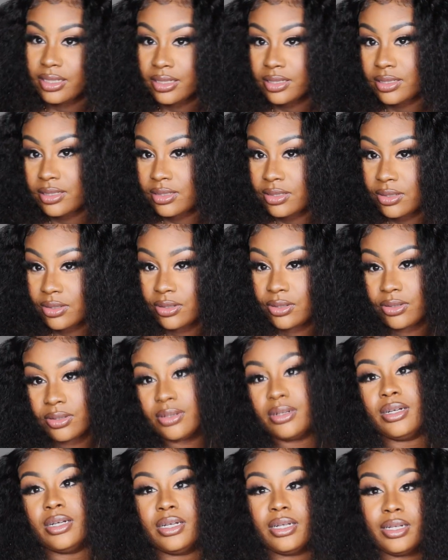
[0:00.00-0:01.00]

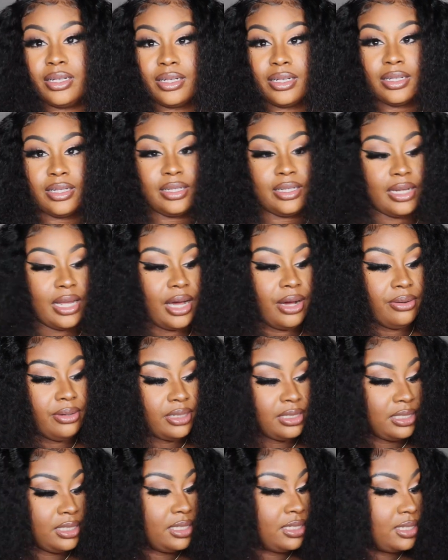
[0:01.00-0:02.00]
So now
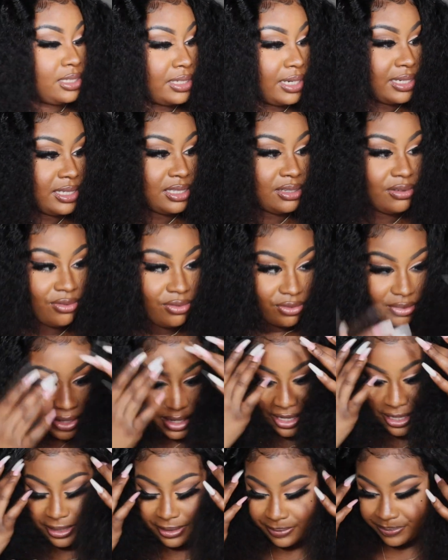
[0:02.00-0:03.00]
it is nice and
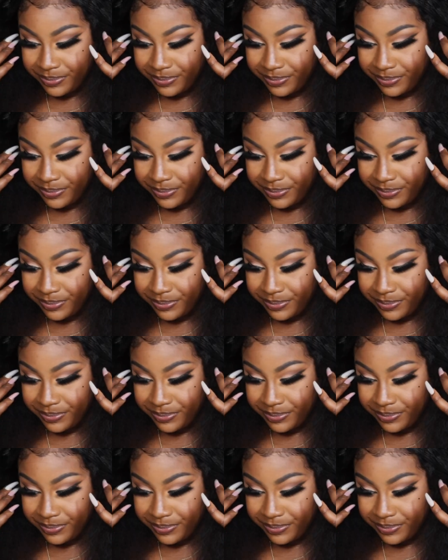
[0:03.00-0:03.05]
flat.